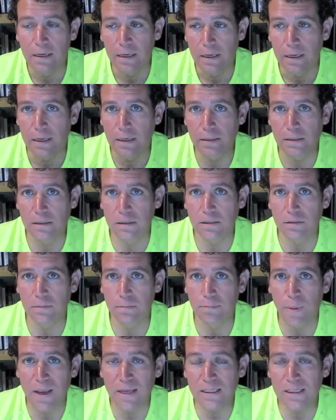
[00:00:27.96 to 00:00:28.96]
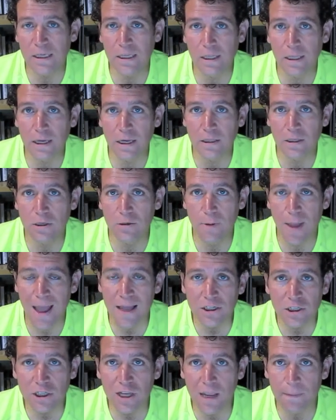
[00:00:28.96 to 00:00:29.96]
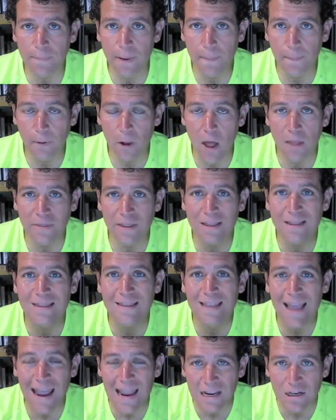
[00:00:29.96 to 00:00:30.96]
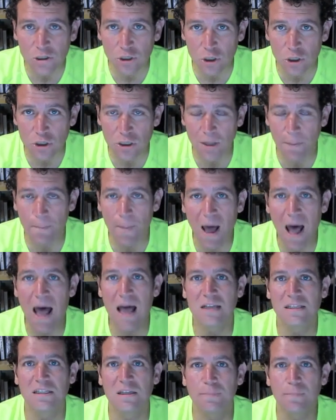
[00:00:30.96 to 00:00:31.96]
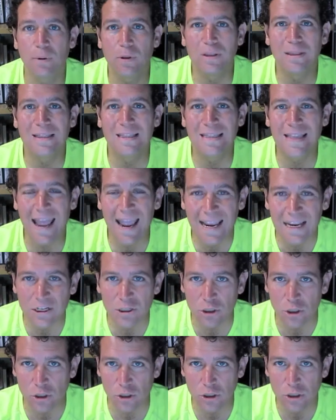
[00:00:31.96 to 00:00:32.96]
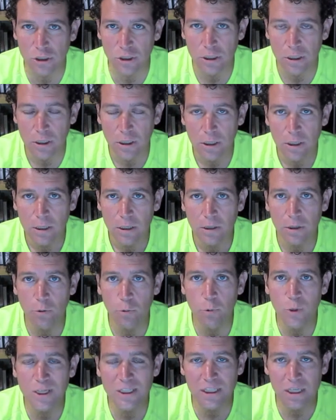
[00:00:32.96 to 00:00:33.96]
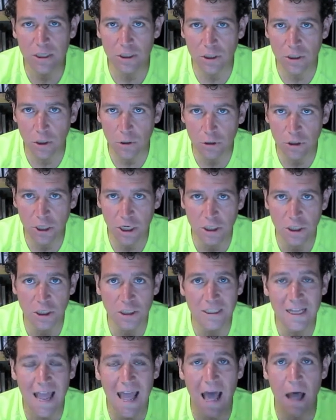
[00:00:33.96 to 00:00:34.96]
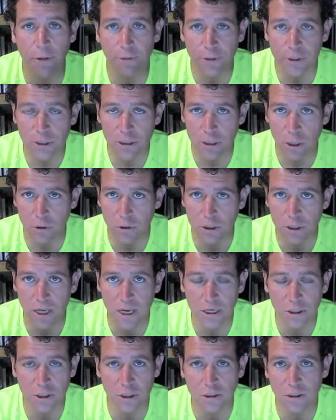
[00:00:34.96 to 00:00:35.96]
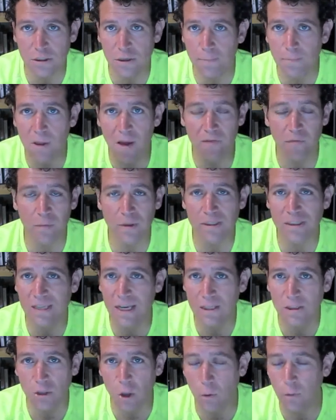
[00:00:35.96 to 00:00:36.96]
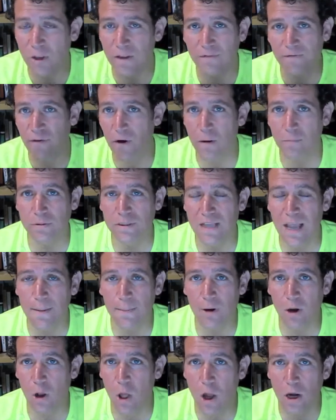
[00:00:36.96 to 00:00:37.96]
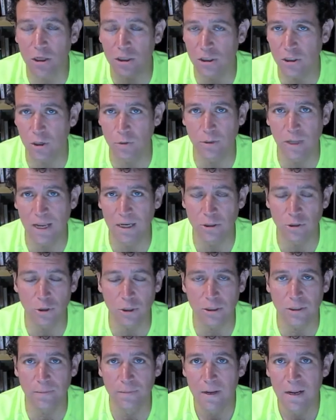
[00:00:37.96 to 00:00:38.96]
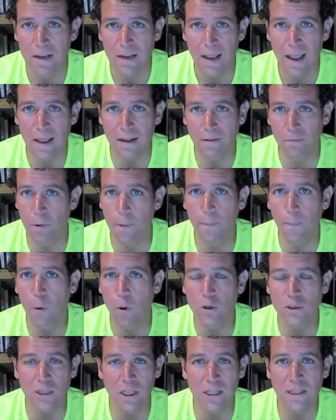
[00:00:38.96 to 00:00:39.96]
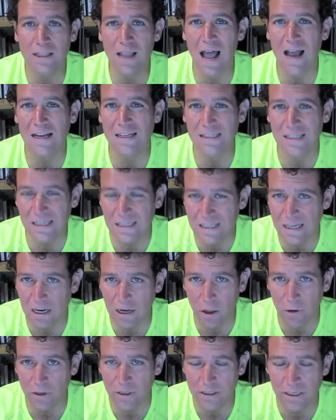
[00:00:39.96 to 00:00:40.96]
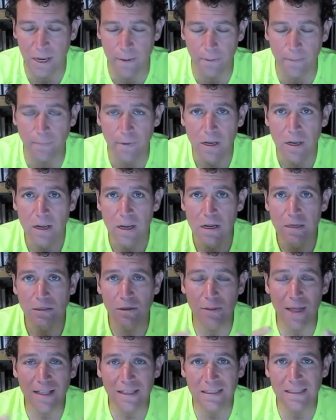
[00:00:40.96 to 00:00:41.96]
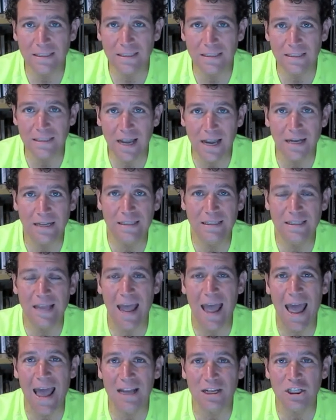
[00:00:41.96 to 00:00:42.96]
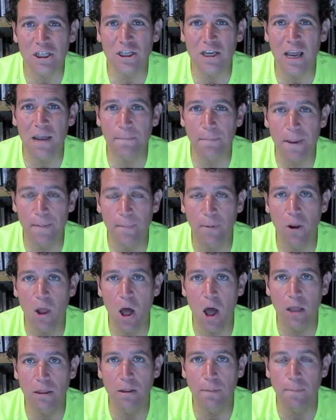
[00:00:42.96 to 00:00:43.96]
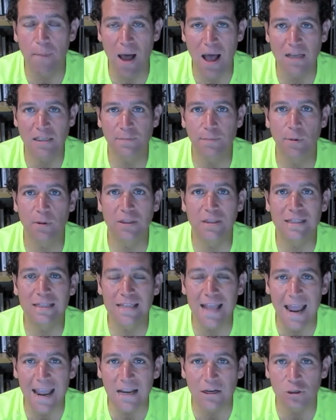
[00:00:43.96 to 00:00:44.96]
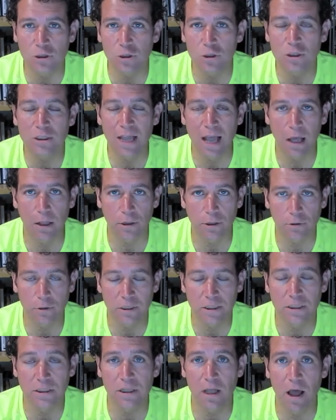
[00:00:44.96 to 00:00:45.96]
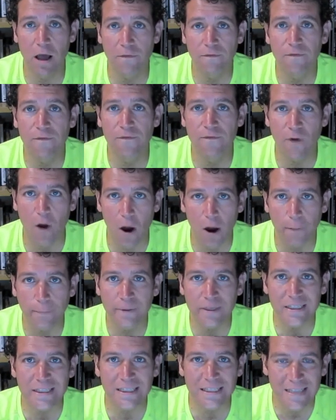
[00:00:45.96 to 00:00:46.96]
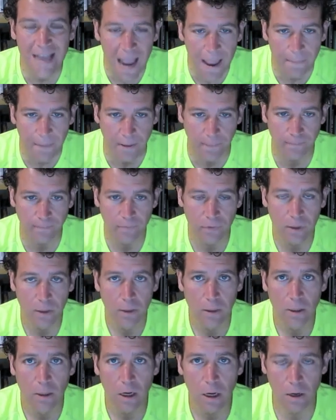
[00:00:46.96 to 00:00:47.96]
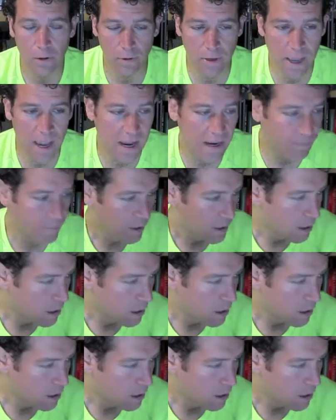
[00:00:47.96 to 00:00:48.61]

is basically to educate people on the dangers, the possible dangers, the risk associations, the health associations. Some governments say don't eat farmed salmon at all, it's so dangerous, and reports on the toxicity load of salmon. So that site is to educate people on the possible dangers, health risks of farmed salmon. Okay?